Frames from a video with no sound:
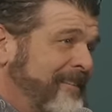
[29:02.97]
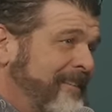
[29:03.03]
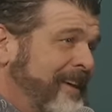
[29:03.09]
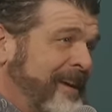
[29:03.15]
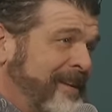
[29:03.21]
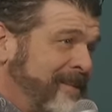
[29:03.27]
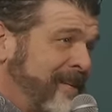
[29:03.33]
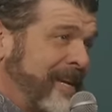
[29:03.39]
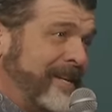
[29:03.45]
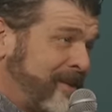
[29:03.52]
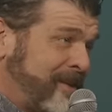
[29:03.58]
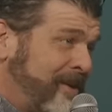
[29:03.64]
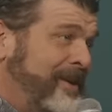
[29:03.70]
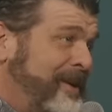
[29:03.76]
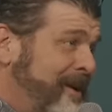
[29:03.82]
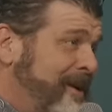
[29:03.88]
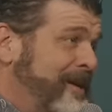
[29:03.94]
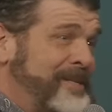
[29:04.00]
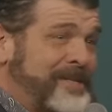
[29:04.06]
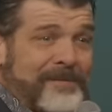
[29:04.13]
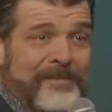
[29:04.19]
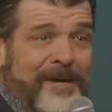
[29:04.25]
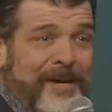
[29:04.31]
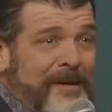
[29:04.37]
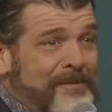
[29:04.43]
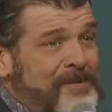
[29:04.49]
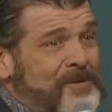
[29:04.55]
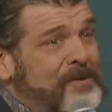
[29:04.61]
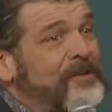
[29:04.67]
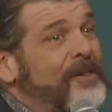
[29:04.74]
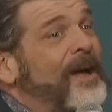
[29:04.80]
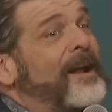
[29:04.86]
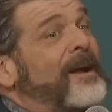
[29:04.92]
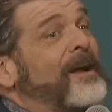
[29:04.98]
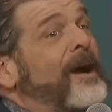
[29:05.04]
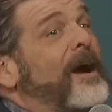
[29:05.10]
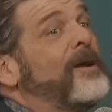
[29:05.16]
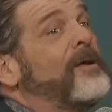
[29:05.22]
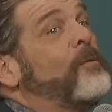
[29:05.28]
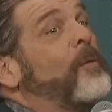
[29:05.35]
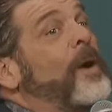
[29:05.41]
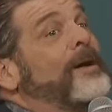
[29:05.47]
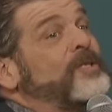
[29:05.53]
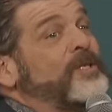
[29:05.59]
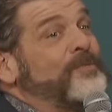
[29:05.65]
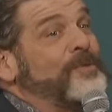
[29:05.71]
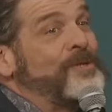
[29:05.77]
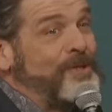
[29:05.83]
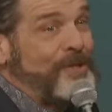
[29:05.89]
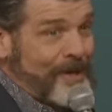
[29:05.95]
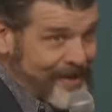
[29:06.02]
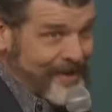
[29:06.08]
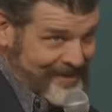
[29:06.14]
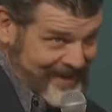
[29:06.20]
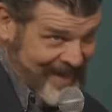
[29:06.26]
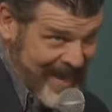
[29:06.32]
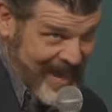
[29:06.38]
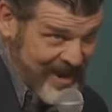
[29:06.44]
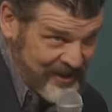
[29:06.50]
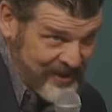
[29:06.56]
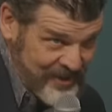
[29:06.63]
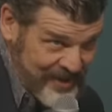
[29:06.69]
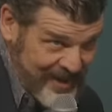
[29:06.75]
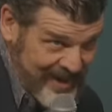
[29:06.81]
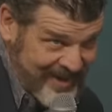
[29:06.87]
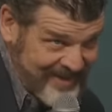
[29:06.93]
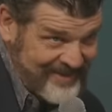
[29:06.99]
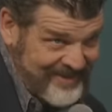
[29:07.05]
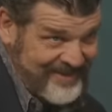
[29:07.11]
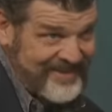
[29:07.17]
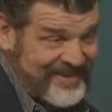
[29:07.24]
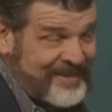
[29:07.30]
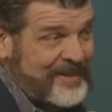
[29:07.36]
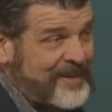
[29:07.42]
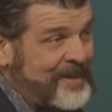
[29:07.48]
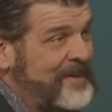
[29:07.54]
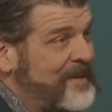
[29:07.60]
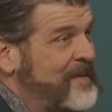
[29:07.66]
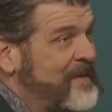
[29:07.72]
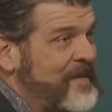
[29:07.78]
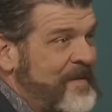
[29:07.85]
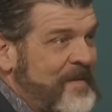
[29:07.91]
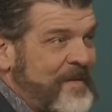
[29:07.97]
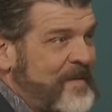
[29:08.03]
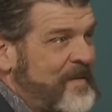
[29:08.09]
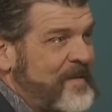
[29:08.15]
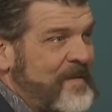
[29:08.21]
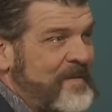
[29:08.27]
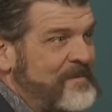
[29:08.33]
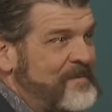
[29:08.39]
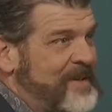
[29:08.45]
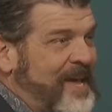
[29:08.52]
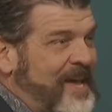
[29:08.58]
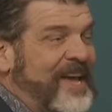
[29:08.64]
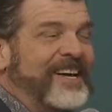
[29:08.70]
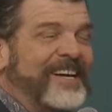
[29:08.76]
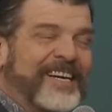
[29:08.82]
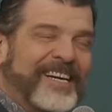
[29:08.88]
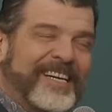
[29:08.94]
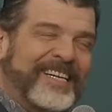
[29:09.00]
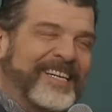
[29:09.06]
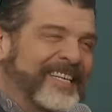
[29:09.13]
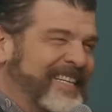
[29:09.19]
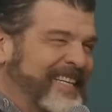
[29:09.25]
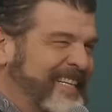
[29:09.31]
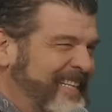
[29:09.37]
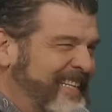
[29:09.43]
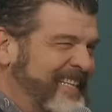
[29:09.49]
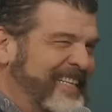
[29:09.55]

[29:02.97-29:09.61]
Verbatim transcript: it's, it's hilarious to me. I'm so glad I got her while she was young. Hallelujah. Because,